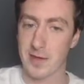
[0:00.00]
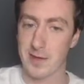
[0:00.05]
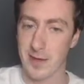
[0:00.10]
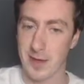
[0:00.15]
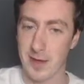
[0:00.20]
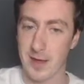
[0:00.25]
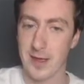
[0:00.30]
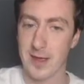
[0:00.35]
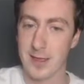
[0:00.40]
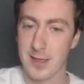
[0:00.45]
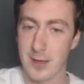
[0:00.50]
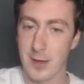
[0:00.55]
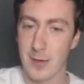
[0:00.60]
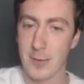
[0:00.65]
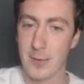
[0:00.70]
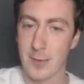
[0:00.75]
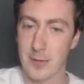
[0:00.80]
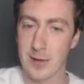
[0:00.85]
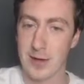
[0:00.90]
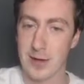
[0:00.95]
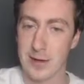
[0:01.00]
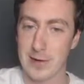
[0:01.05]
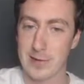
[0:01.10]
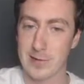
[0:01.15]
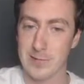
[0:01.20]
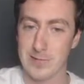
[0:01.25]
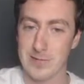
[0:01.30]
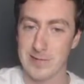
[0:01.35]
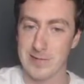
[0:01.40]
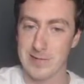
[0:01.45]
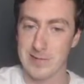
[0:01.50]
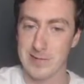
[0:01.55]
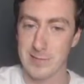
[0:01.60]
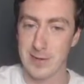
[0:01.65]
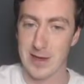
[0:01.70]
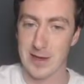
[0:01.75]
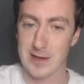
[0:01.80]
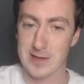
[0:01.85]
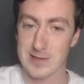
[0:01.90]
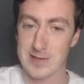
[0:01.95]
I thought we were going to lose, to be
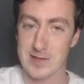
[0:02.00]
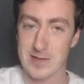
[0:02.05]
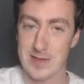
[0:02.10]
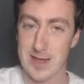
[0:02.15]
honest,